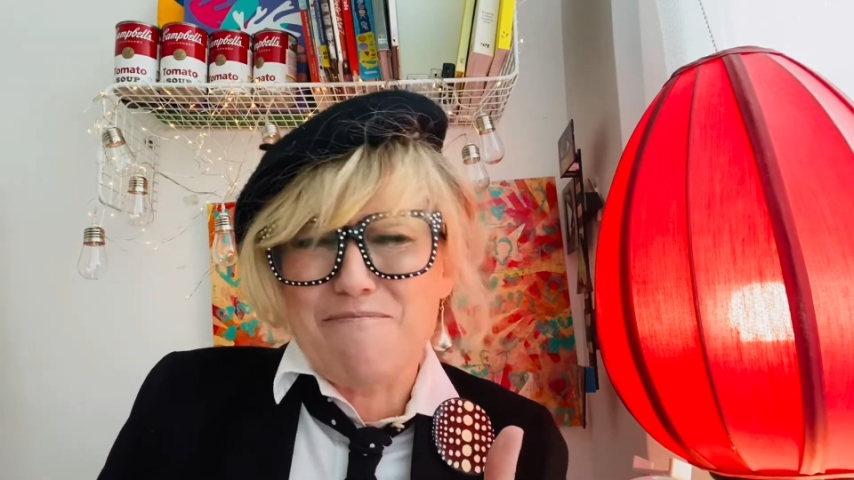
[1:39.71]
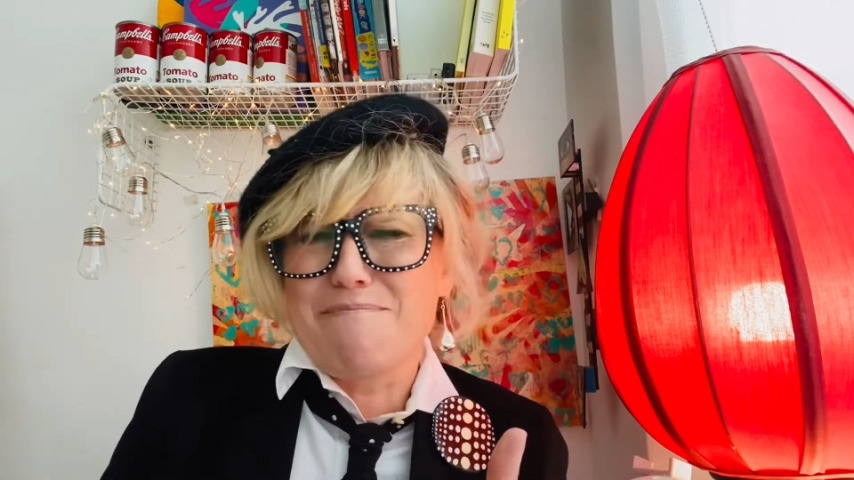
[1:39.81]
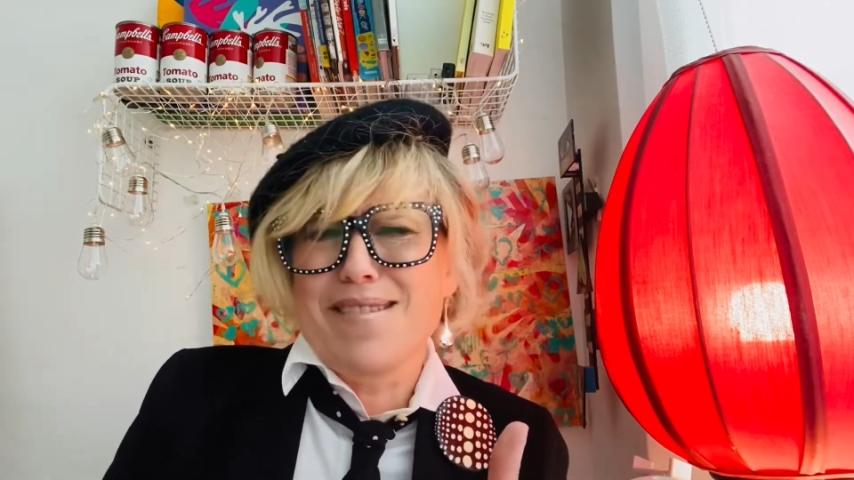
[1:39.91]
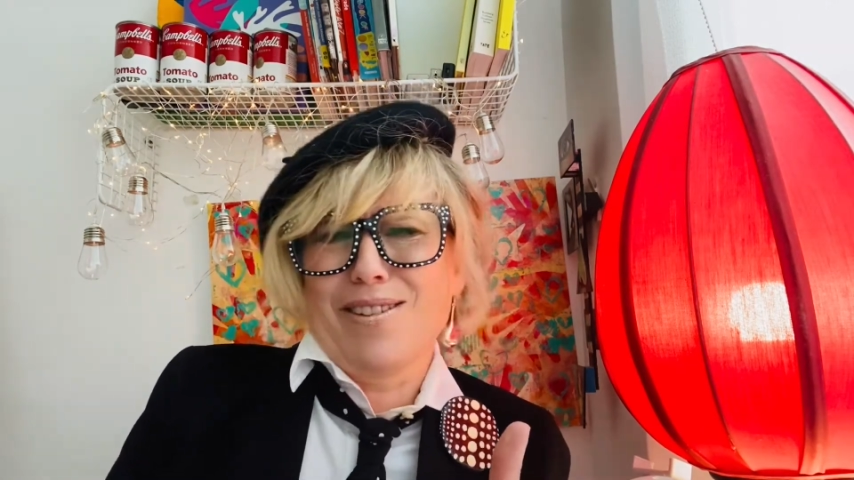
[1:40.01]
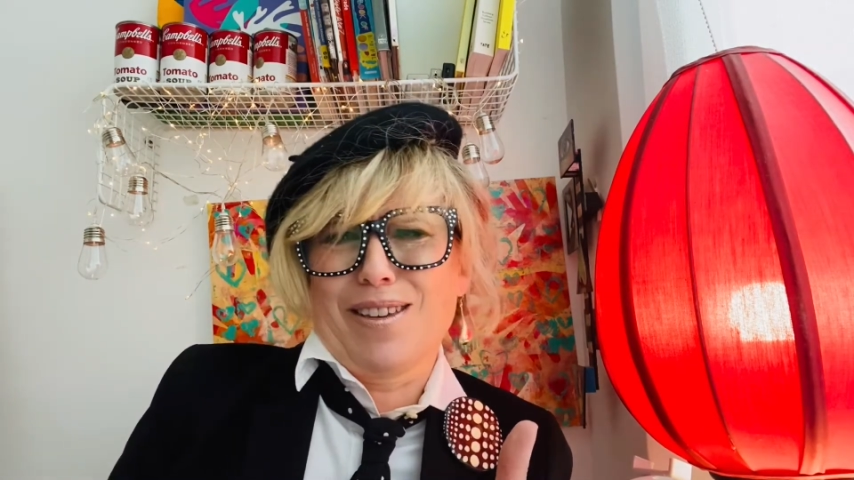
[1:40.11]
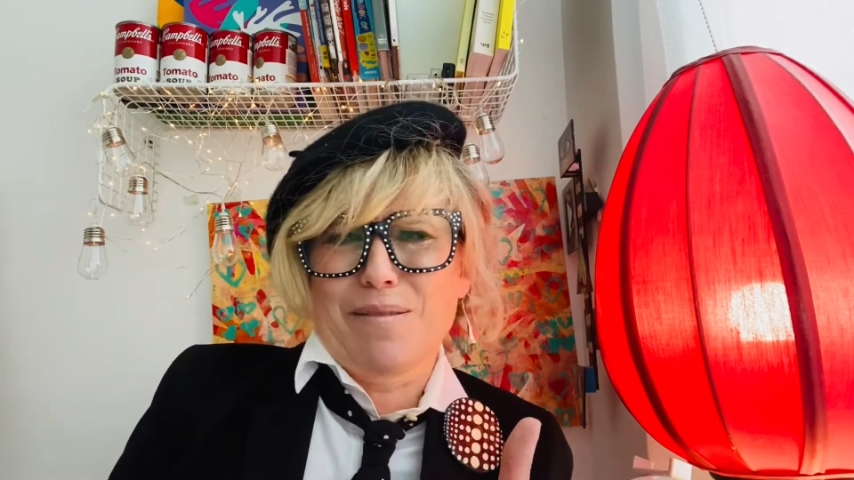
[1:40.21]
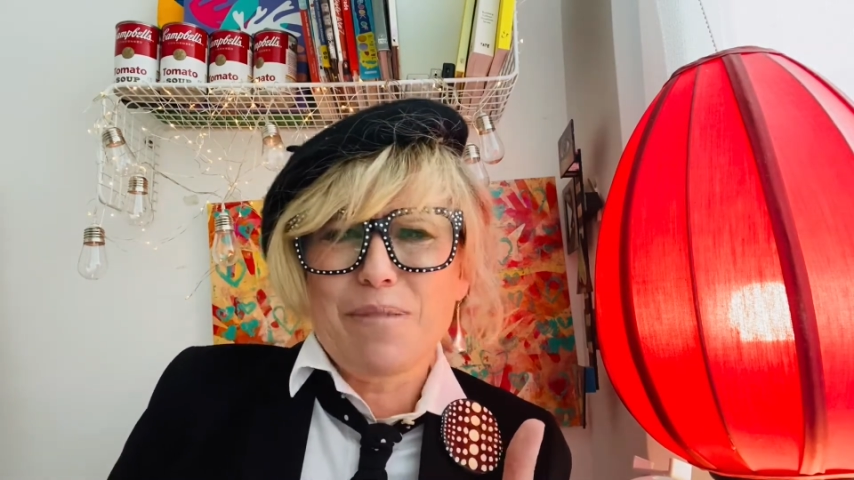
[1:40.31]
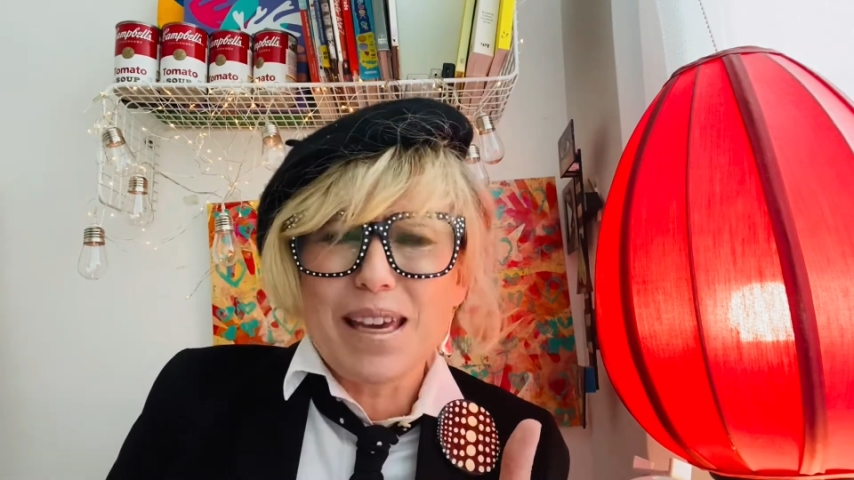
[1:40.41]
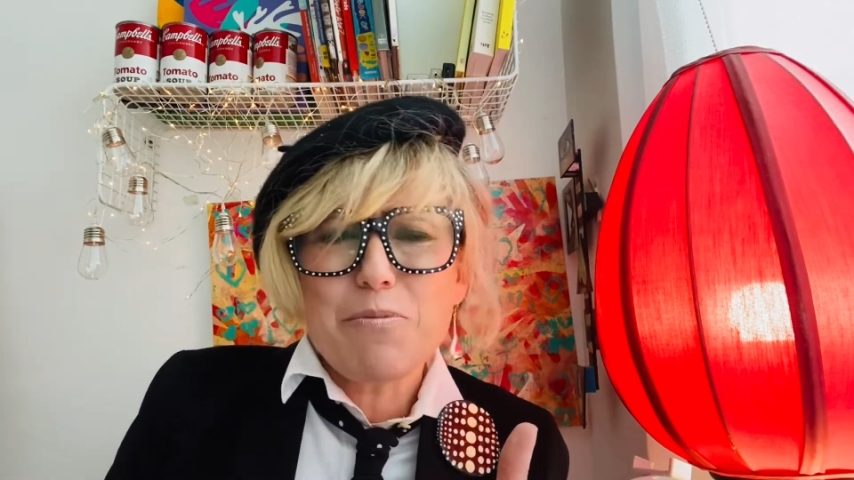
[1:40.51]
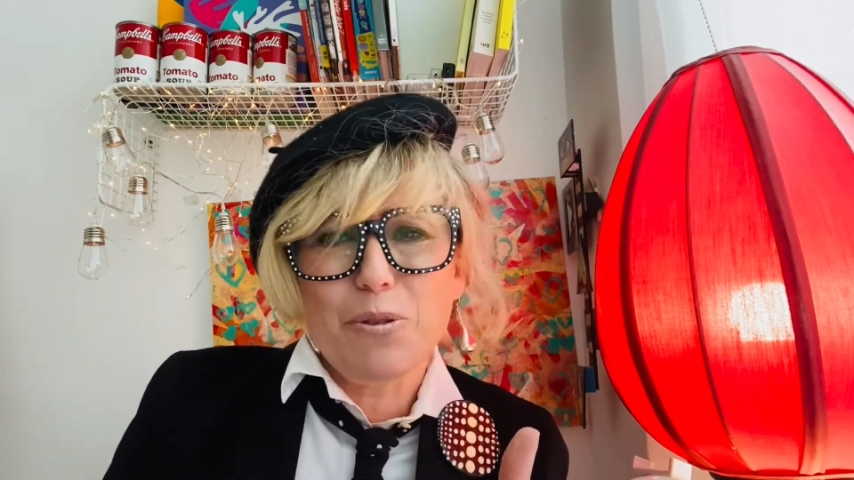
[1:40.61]
million
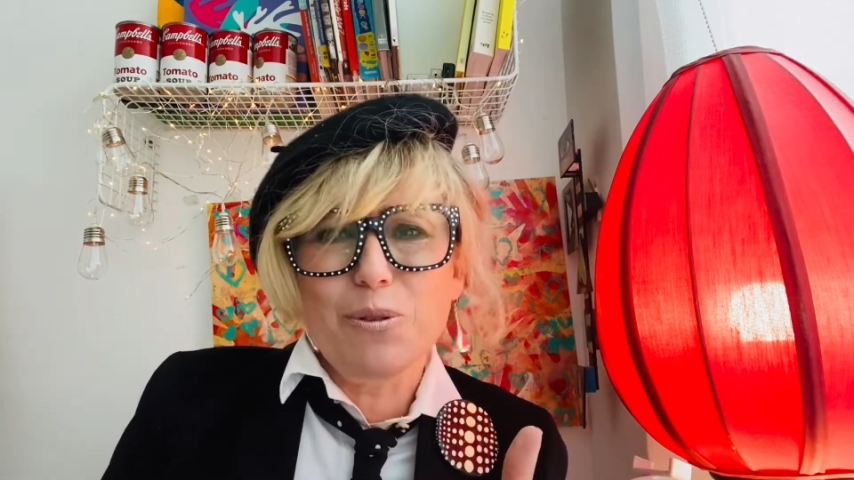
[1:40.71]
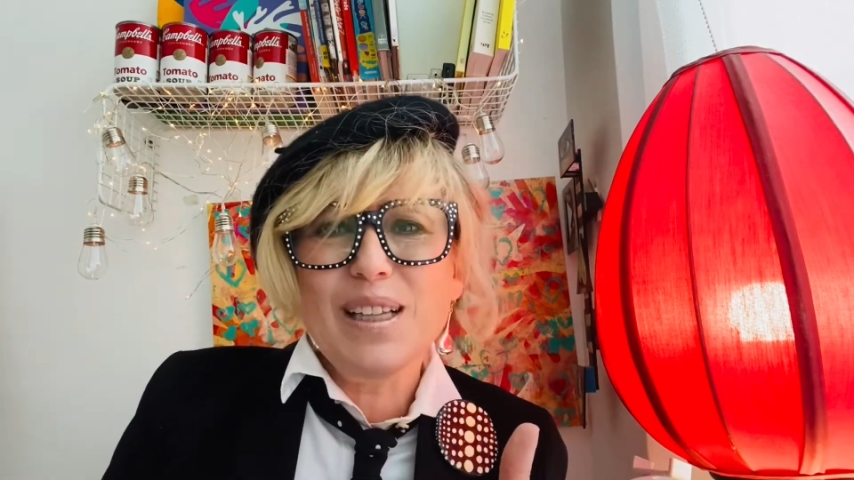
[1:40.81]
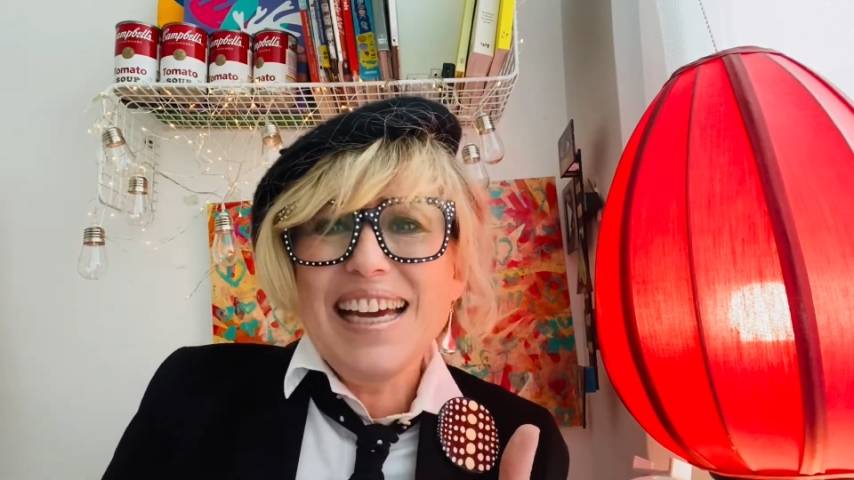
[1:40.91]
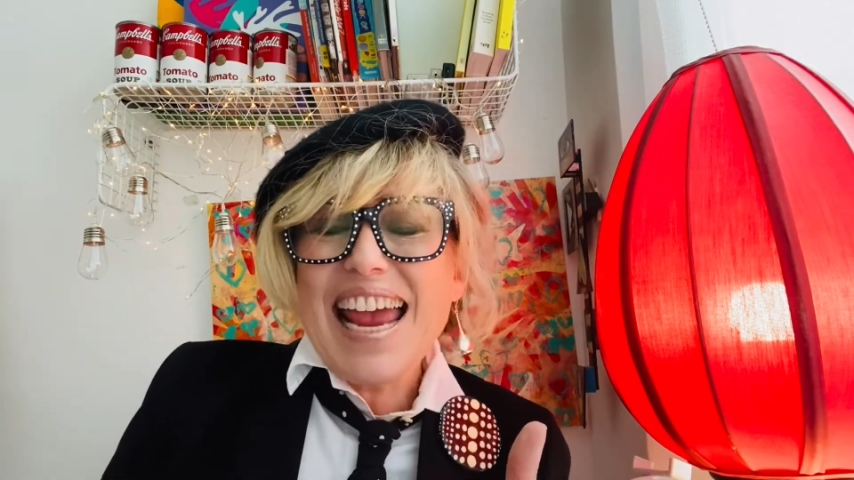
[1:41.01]
people